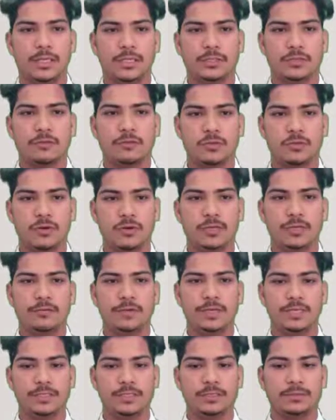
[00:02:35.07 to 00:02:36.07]
Nature of
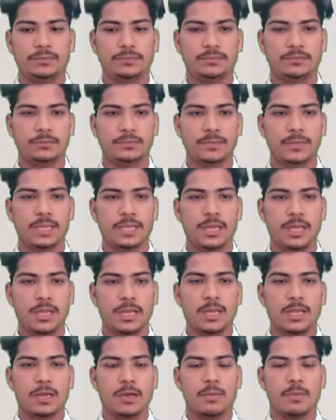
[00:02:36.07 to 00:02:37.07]
solid waste.
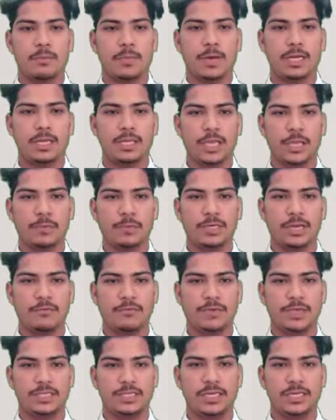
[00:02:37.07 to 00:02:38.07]
Per
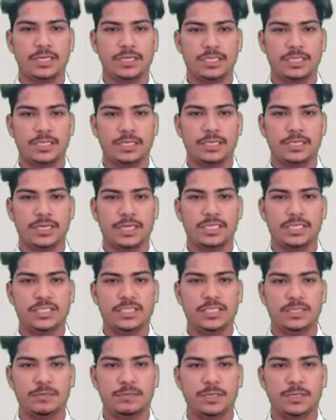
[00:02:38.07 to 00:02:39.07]
capita waste generation
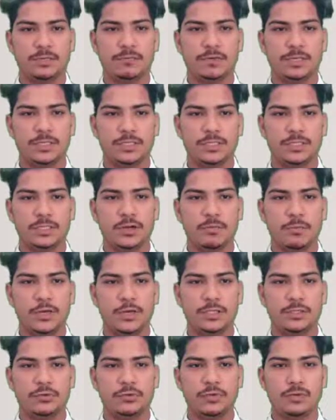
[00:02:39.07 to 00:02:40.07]
ranges between
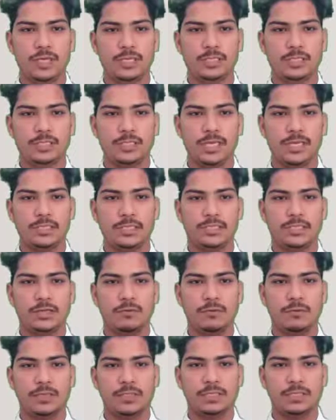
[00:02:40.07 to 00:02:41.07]
0.2 kg and
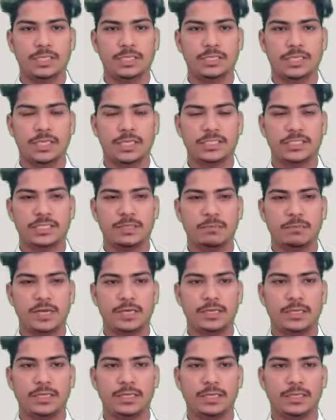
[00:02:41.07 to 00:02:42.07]
0.6 kg
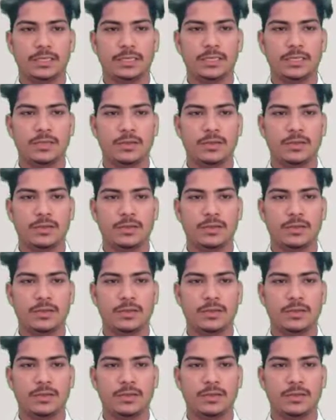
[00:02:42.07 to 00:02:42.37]
per day.